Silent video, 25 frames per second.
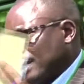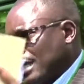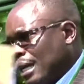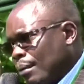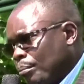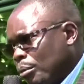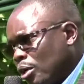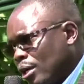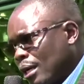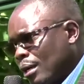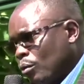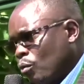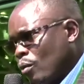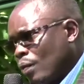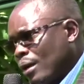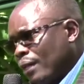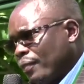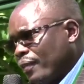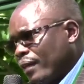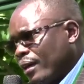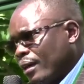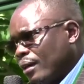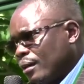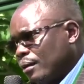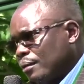Jambo la
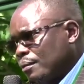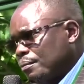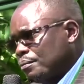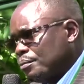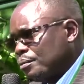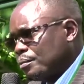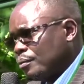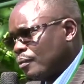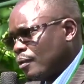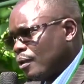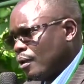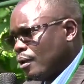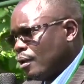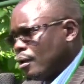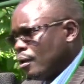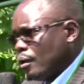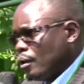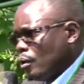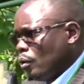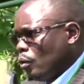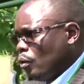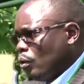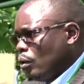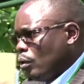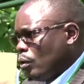kwanza,
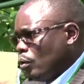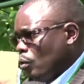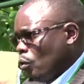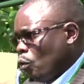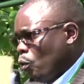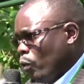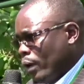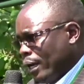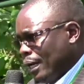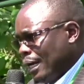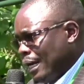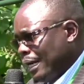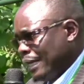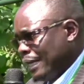uwe